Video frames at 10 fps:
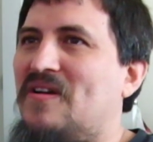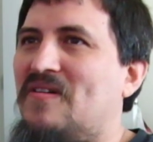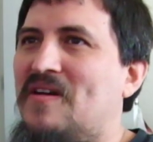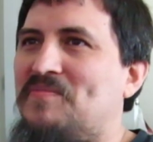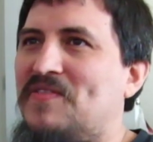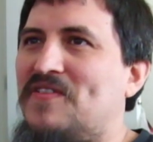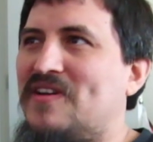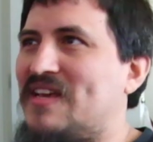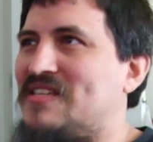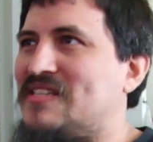right
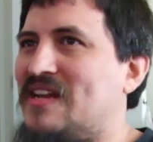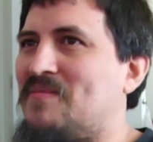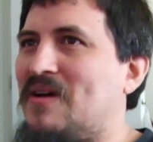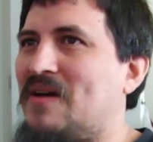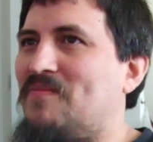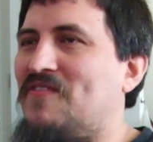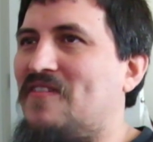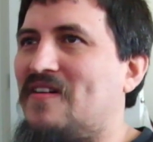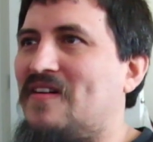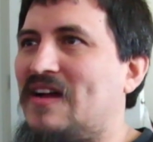before they set him up
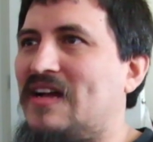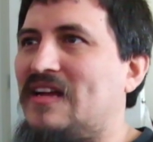for,